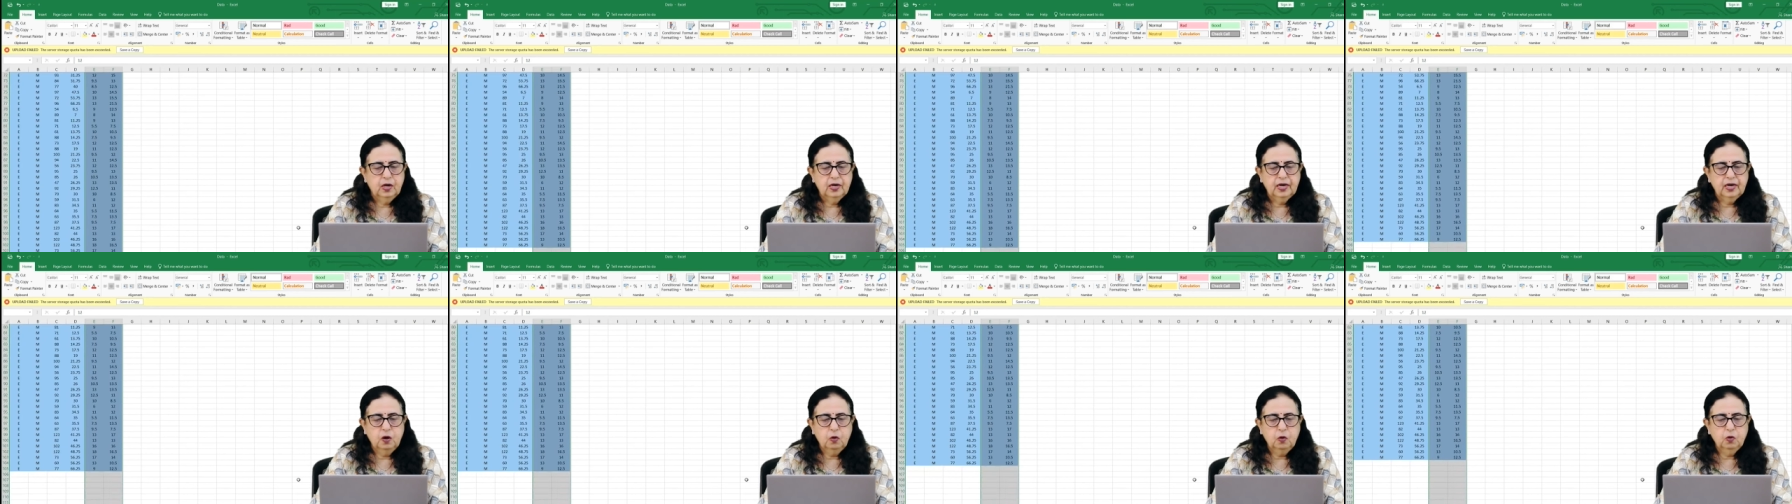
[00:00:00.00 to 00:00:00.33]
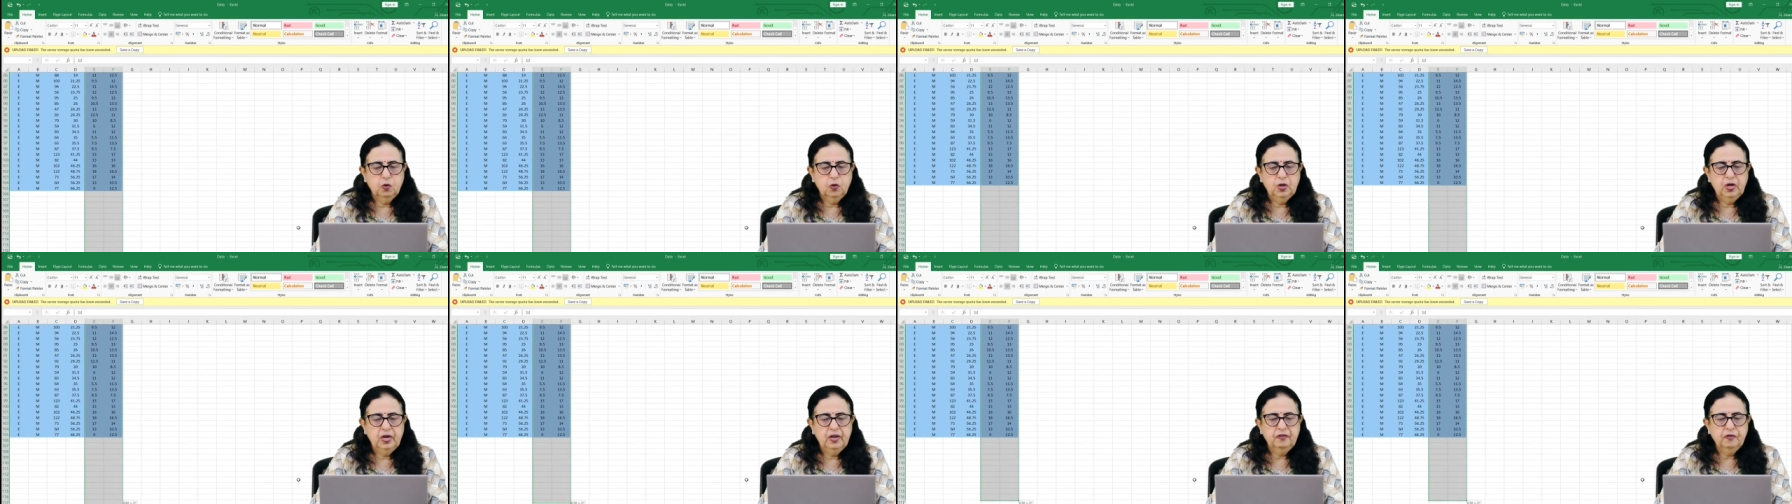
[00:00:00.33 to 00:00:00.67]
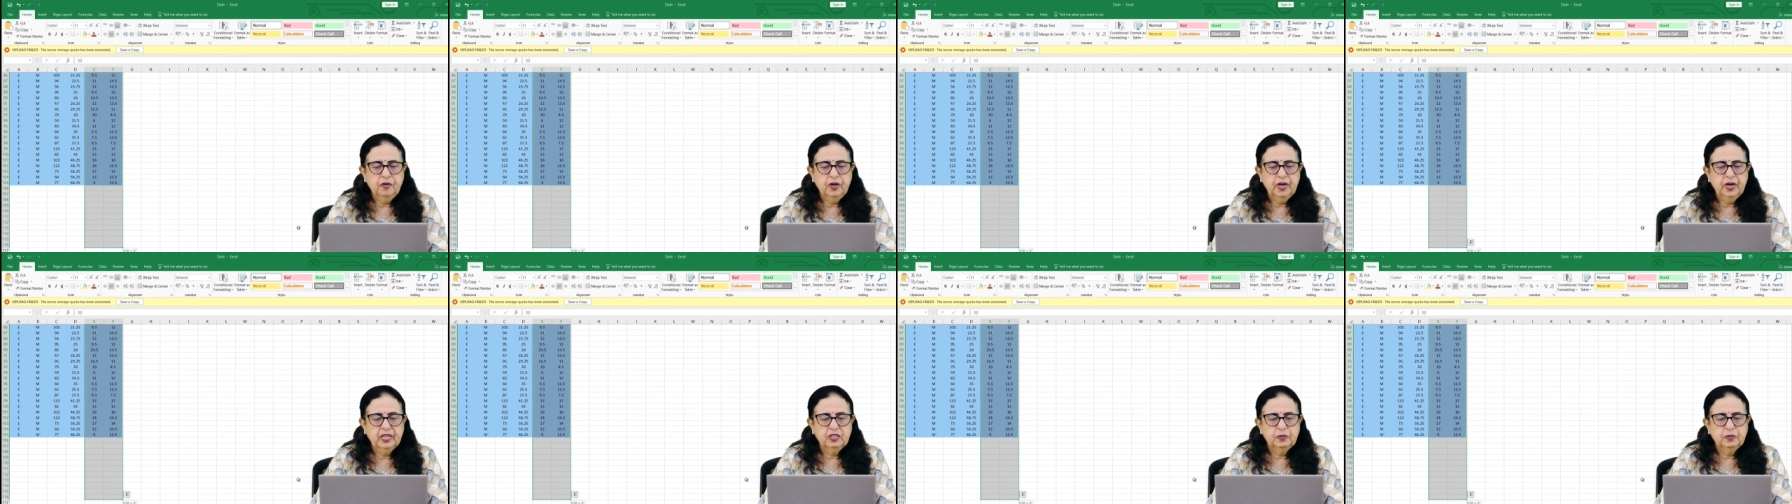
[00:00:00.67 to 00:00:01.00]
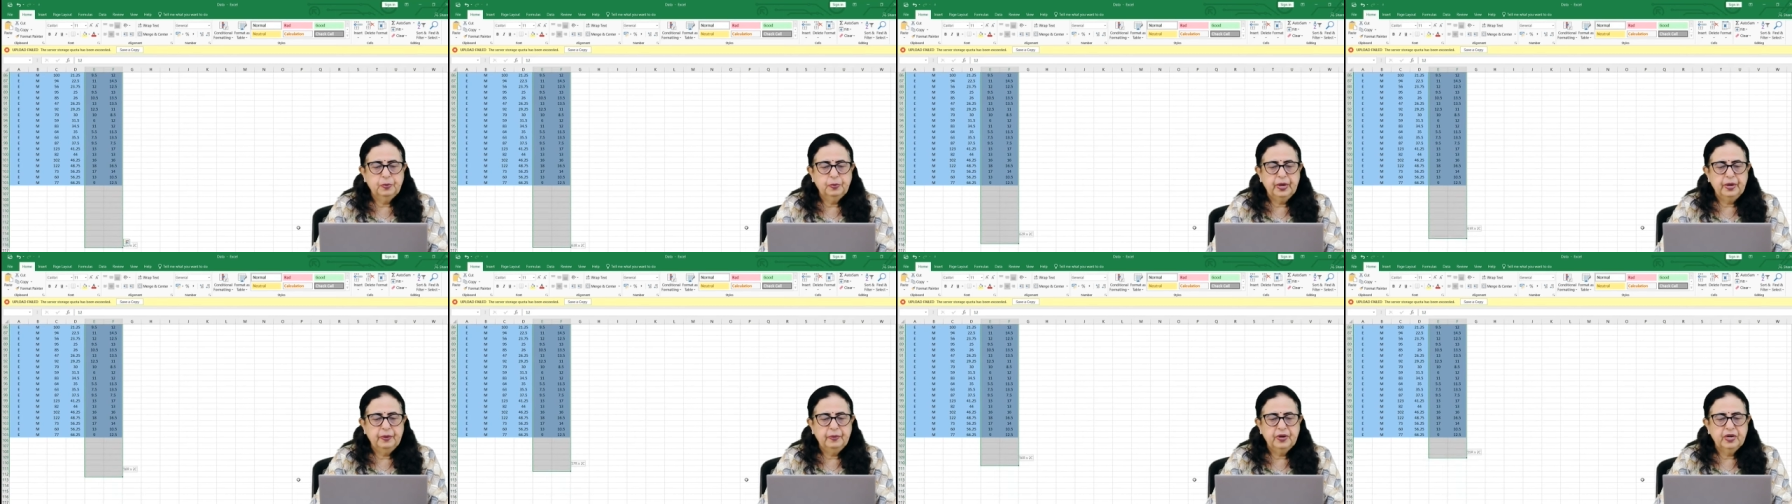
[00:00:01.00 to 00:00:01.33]
Now only for
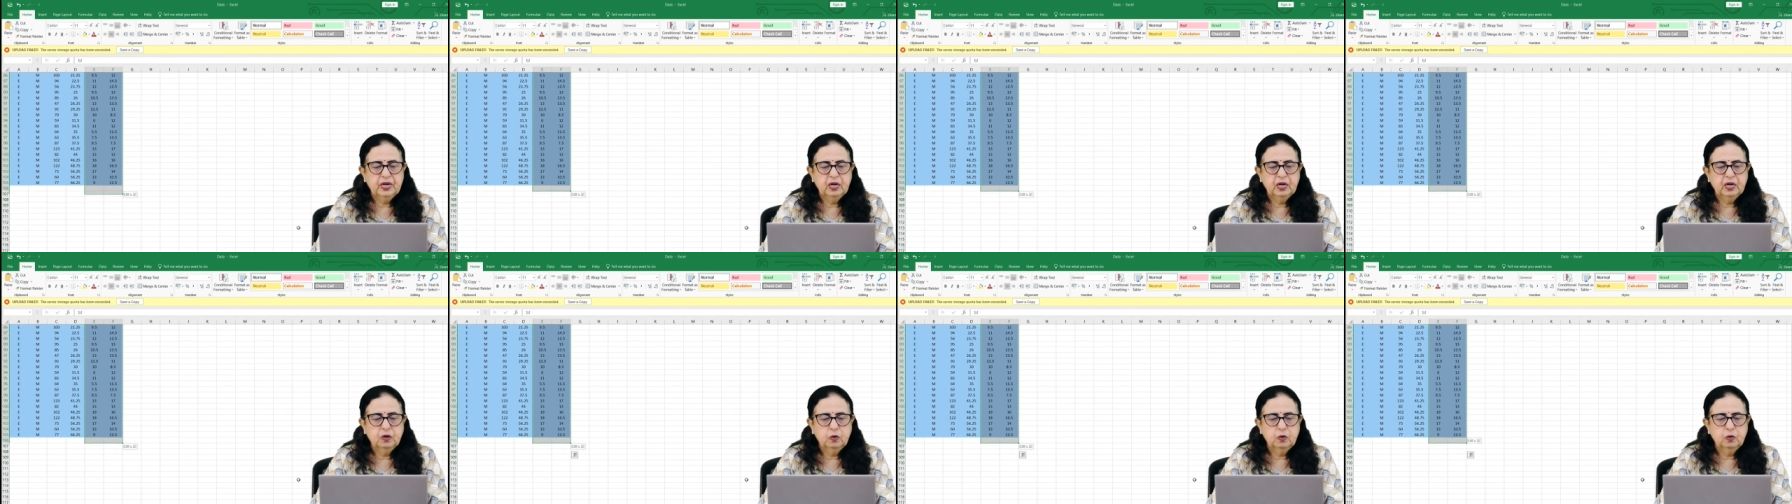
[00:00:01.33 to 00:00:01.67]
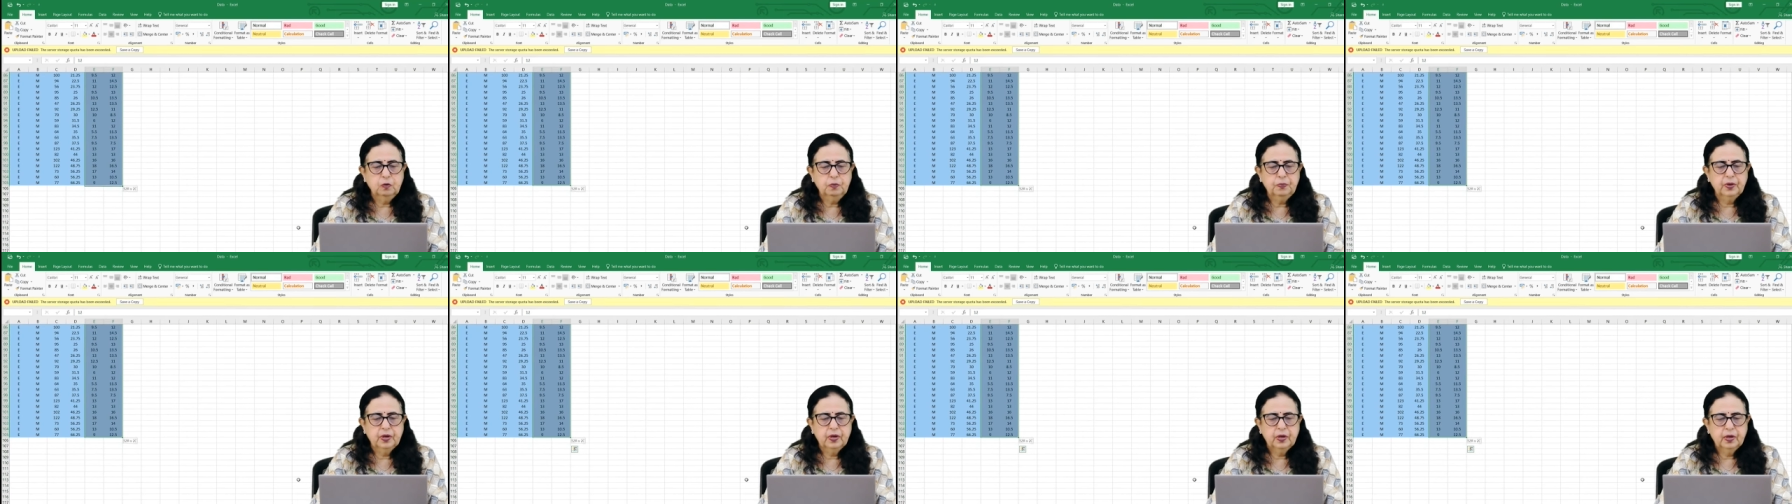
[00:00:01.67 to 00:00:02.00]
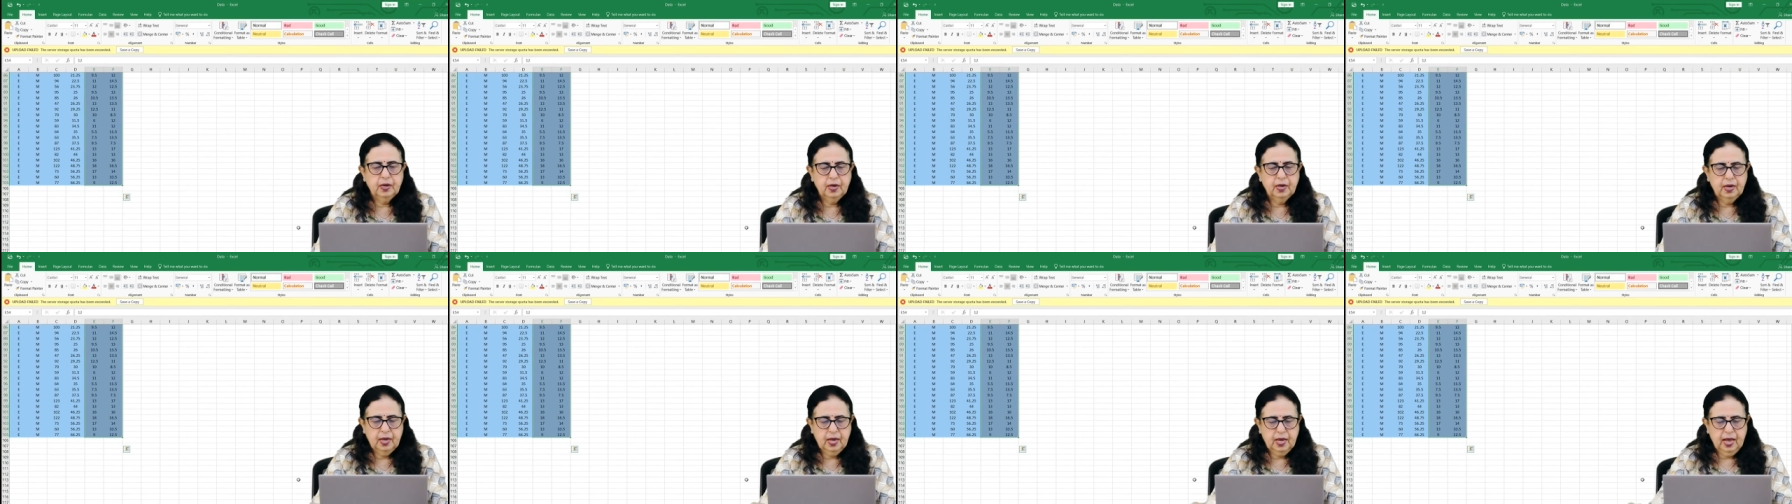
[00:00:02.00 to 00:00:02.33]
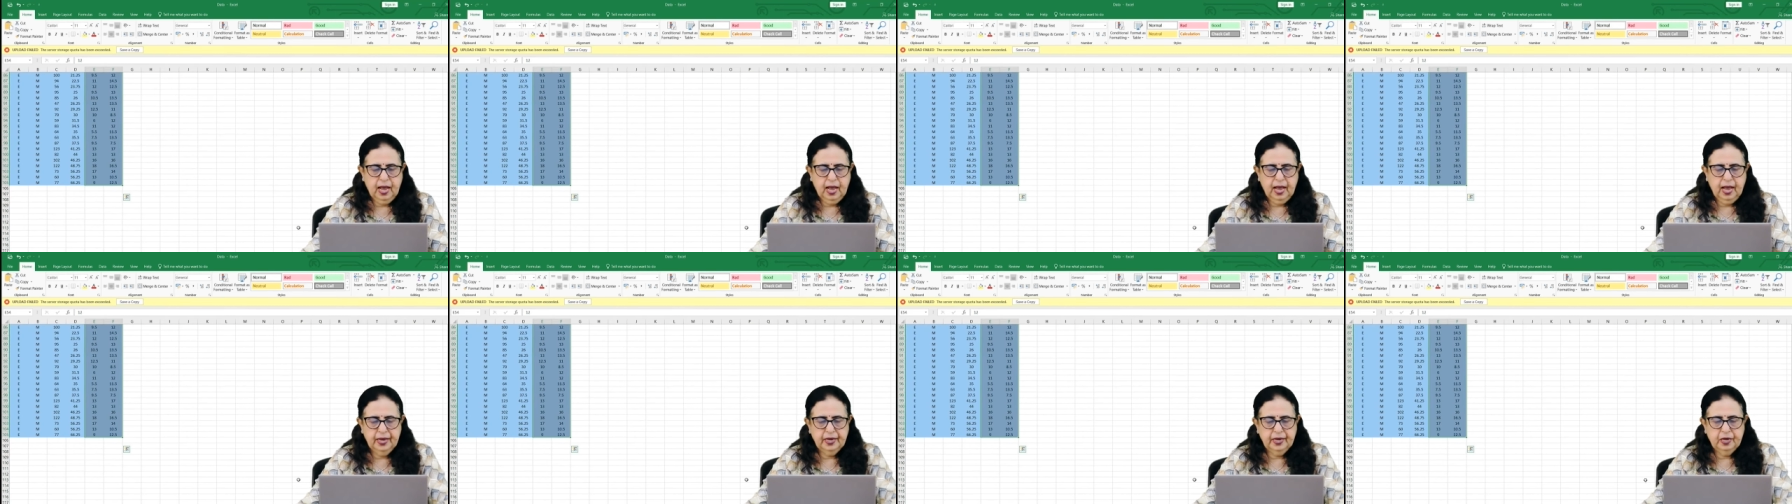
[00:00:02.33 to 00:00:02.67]
experimental group,
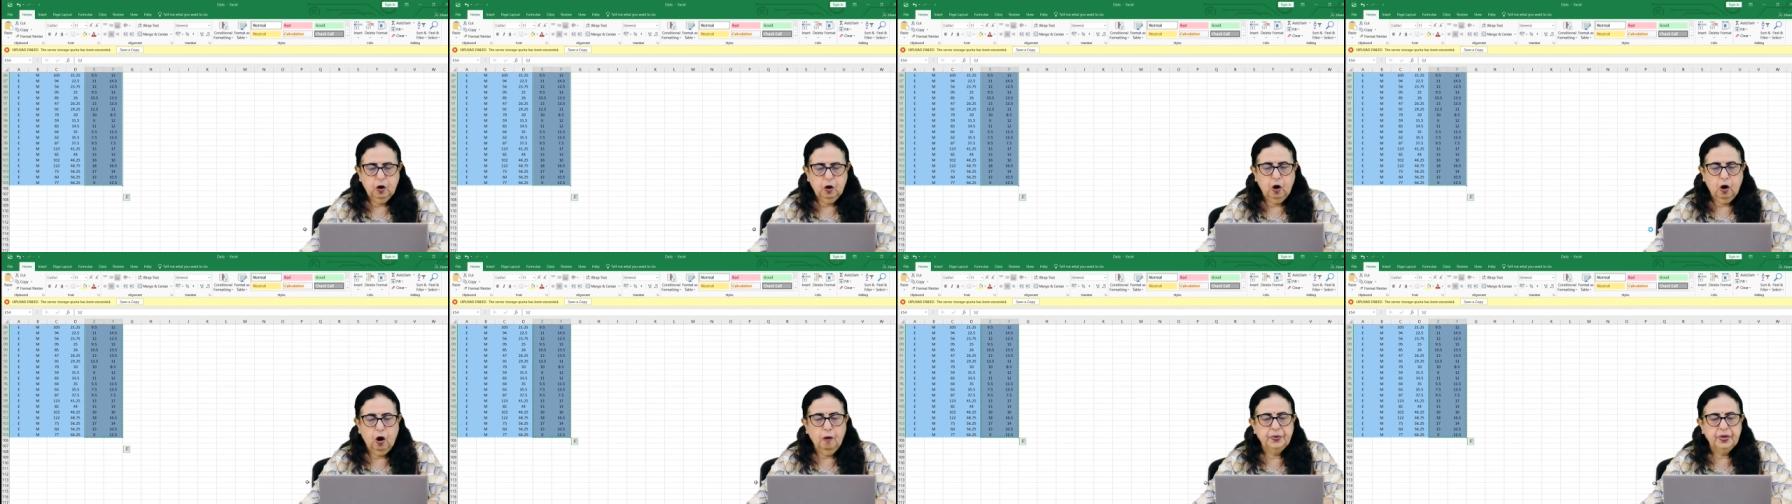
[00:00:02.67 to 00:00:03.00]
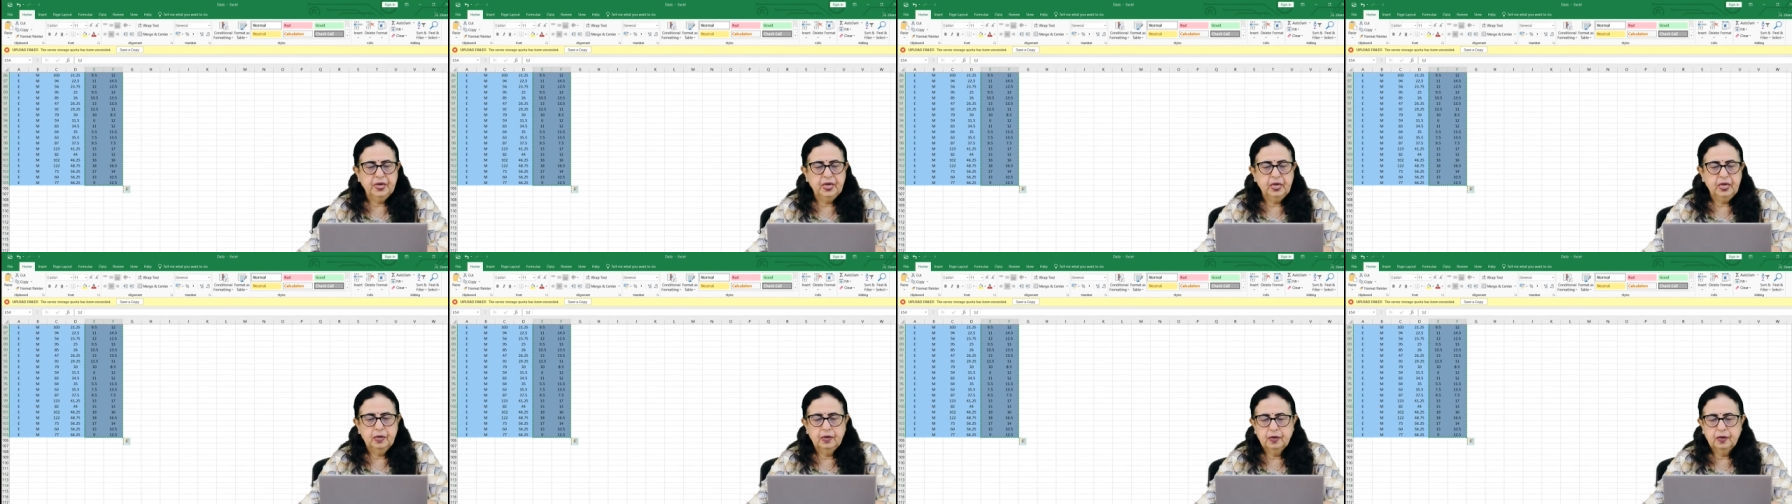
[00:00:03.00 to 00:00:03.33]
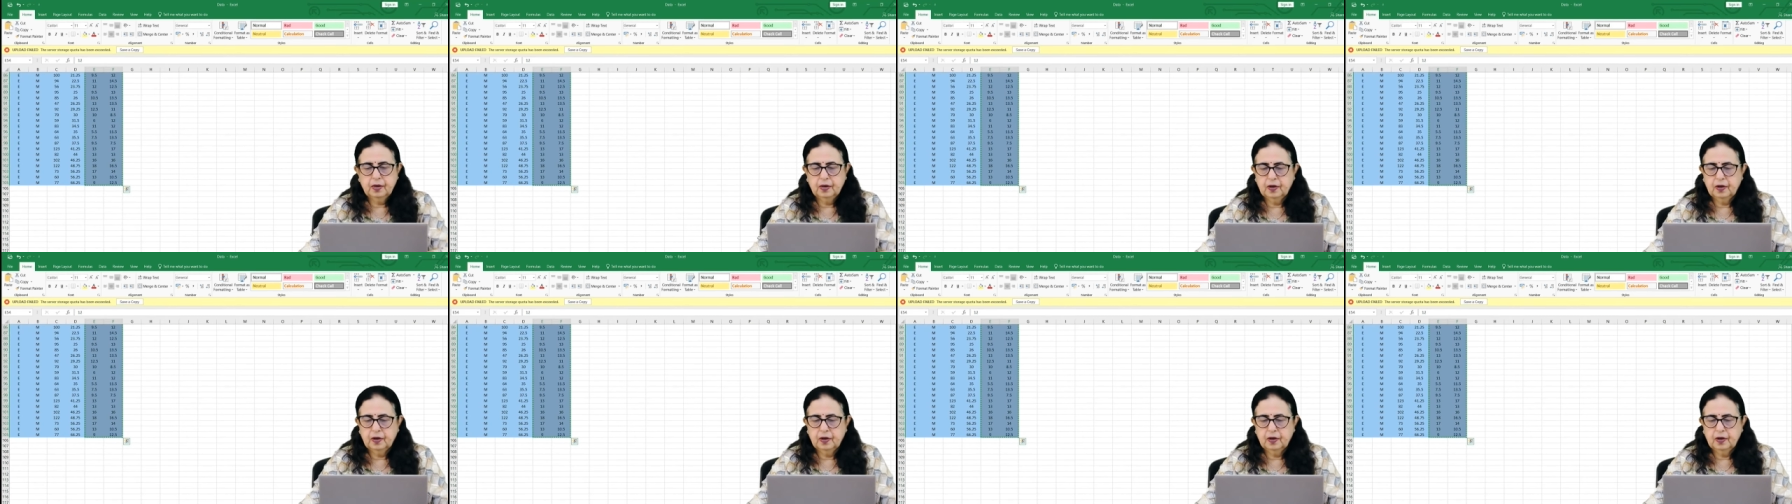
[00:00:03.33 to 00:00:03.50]
I copy